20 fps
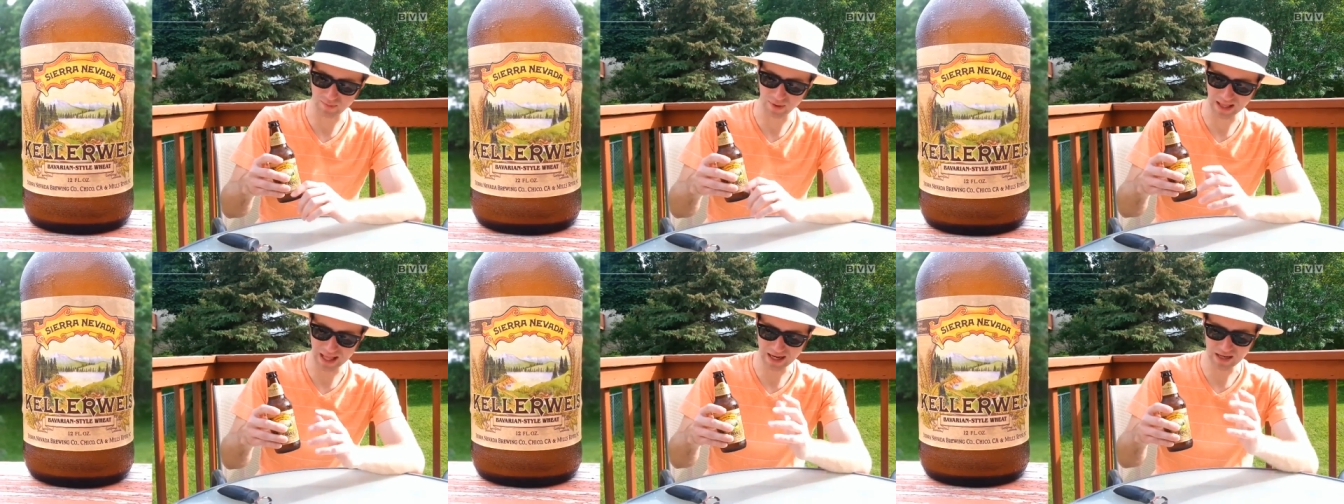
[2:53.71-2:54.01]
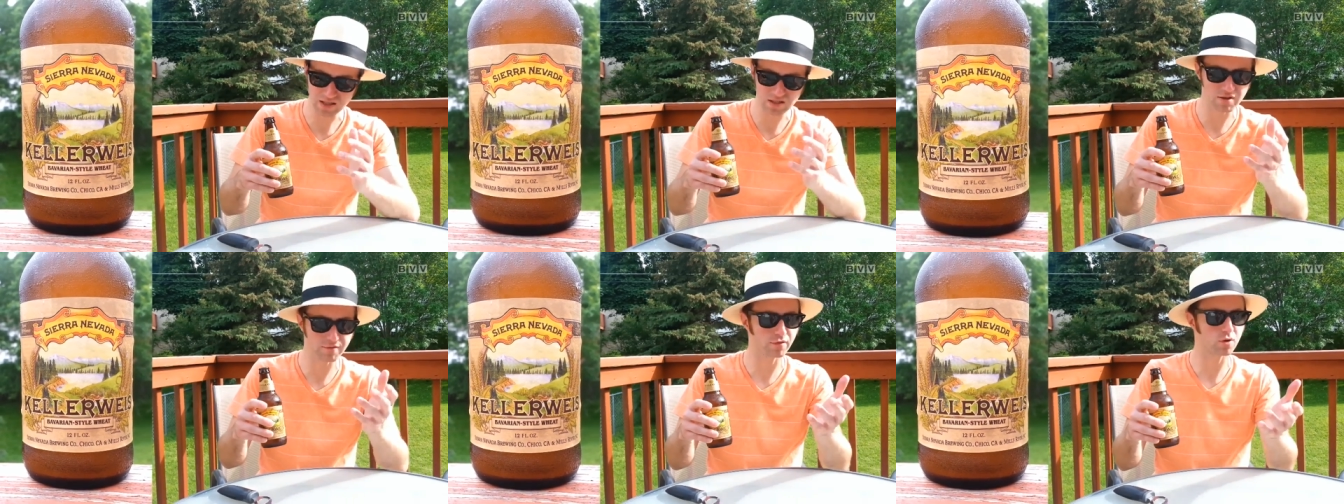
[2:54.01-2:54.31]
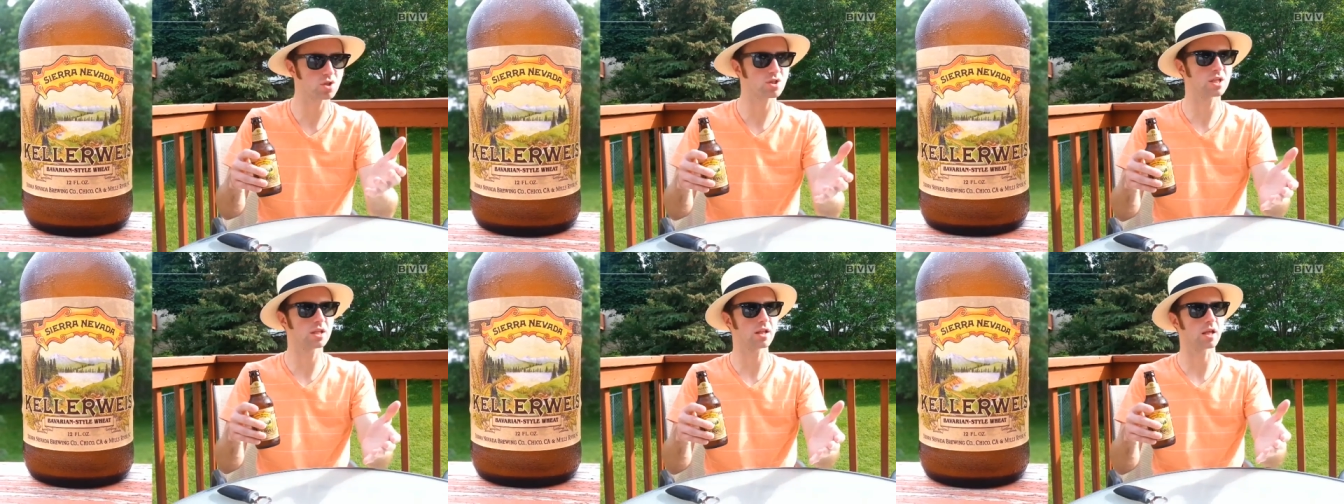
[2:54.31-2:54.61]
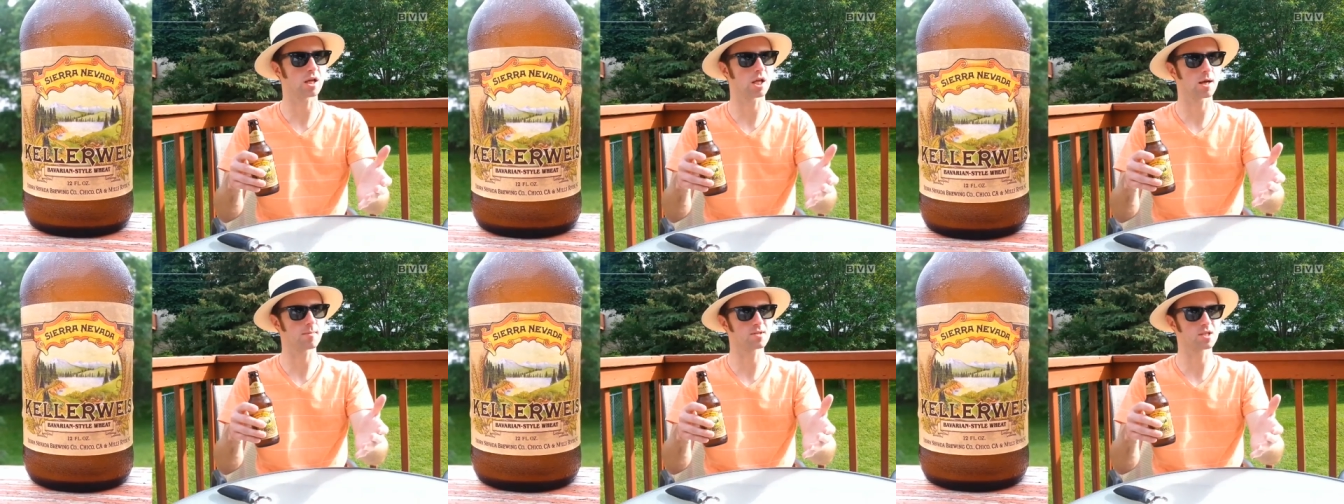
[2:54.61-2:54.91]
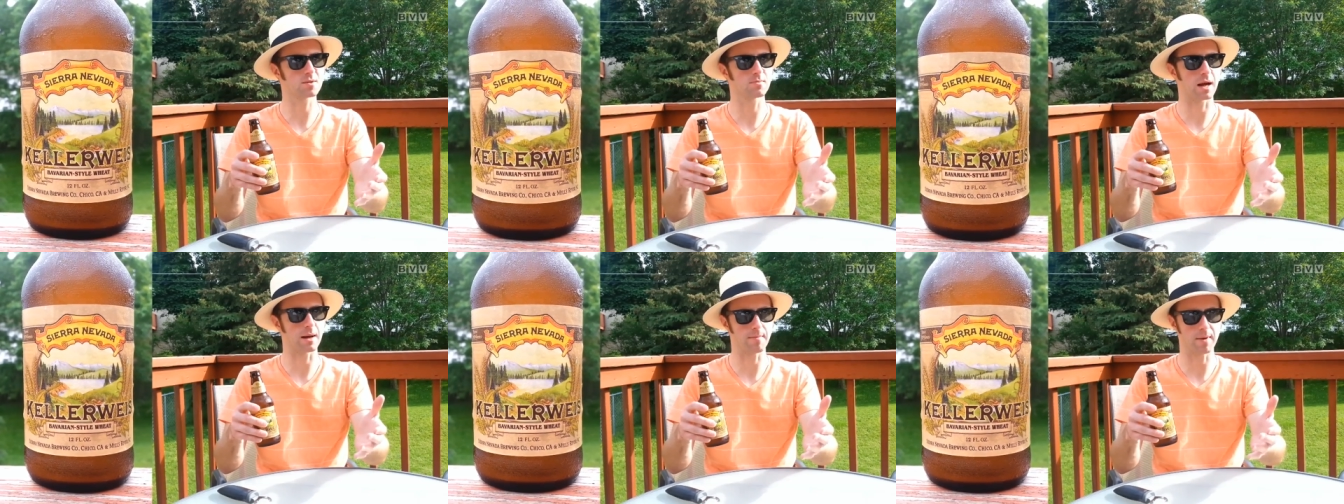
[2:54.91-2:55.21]
but that is the first thing that comes
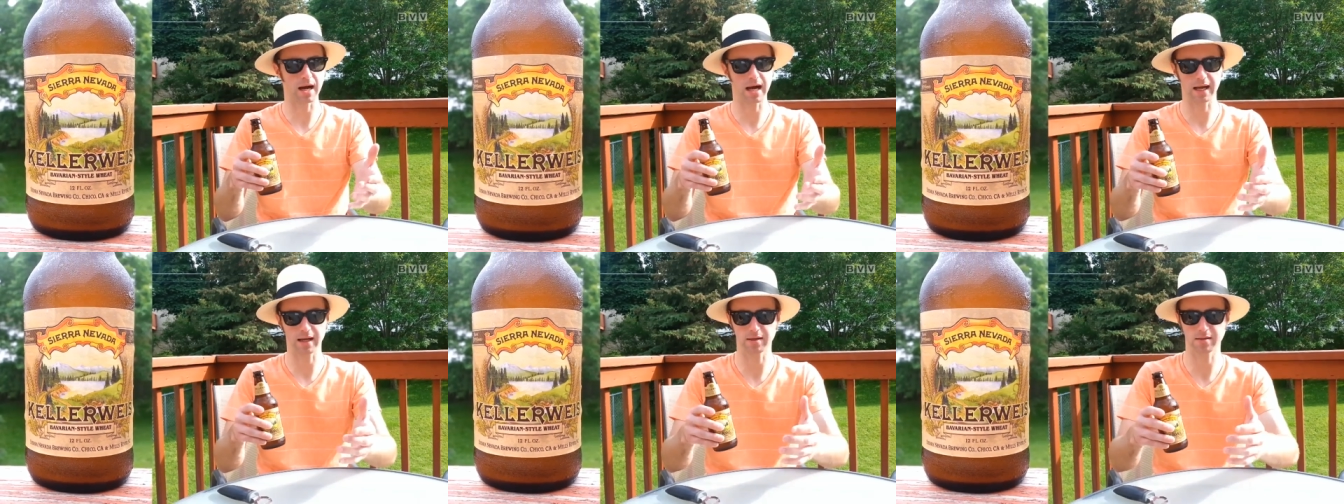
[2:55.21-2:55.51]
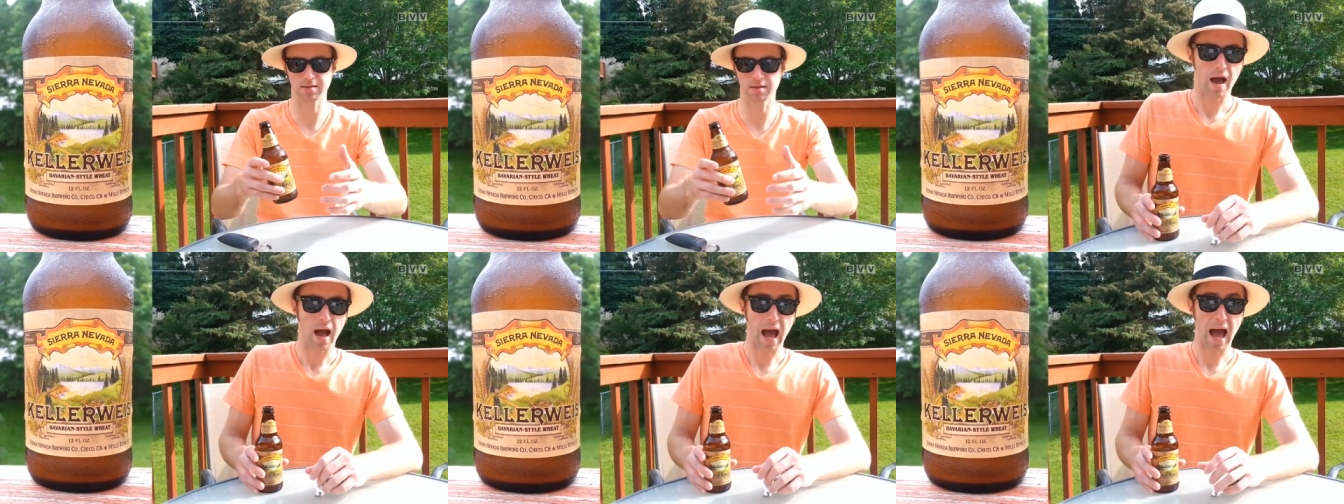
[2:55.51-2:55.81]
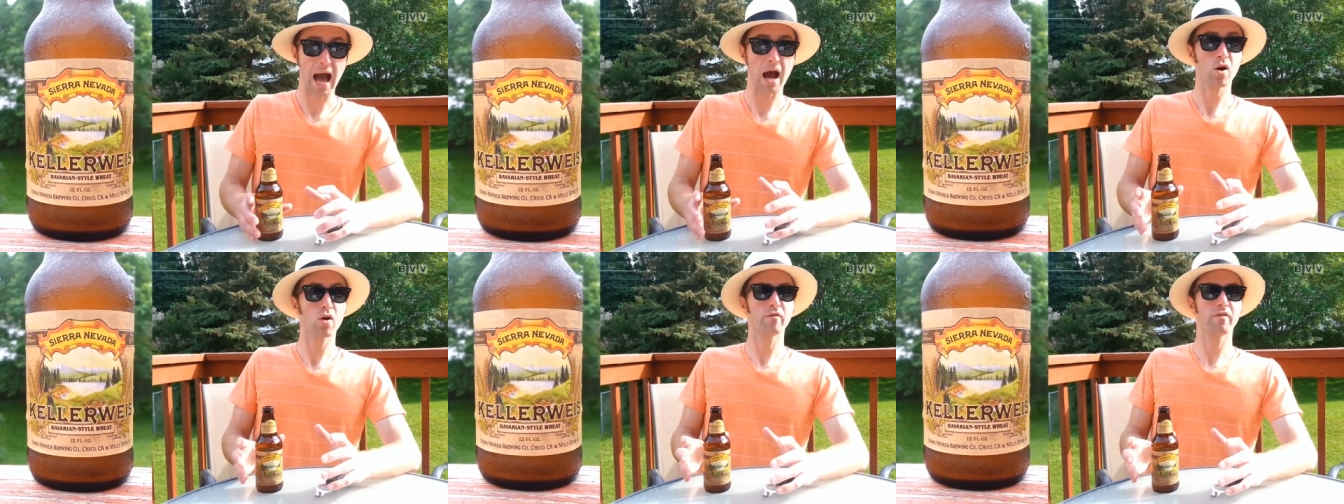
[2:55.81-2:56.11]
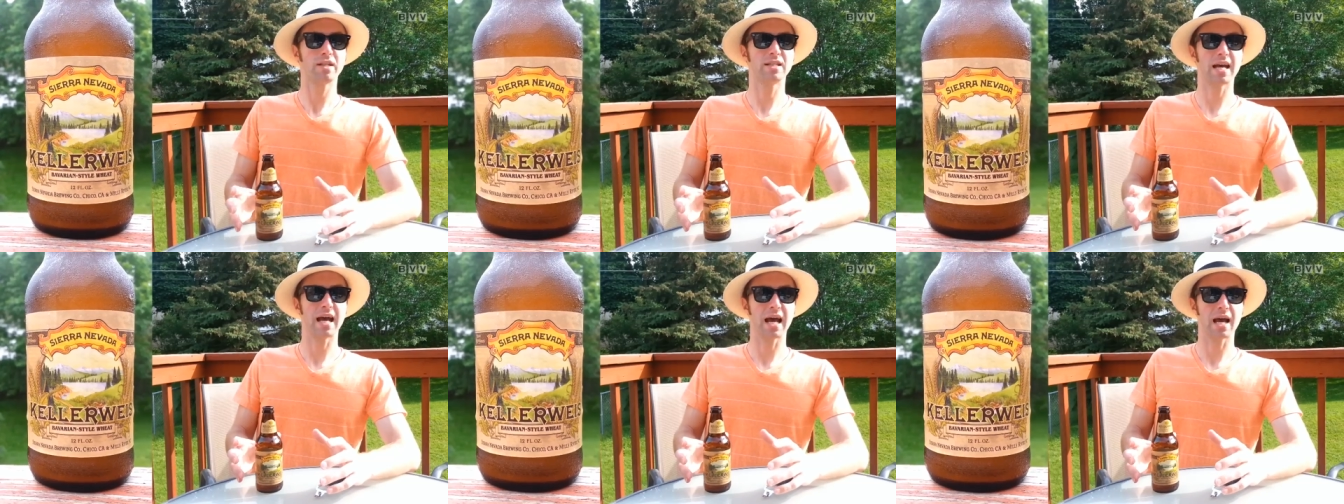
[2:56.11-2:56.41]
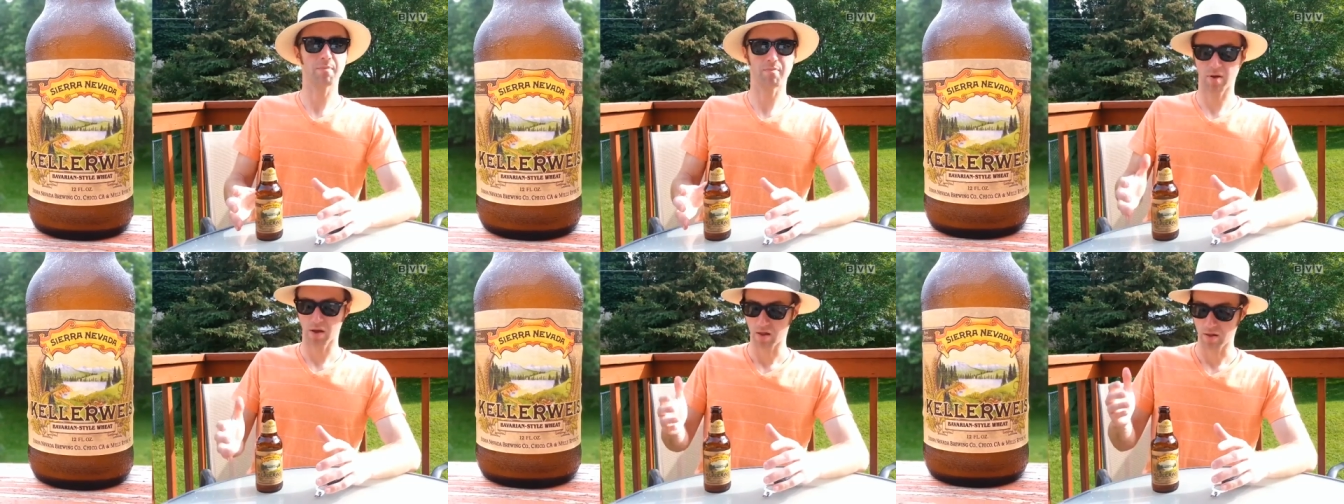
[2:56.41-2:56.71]
to my mind. Out of a tap,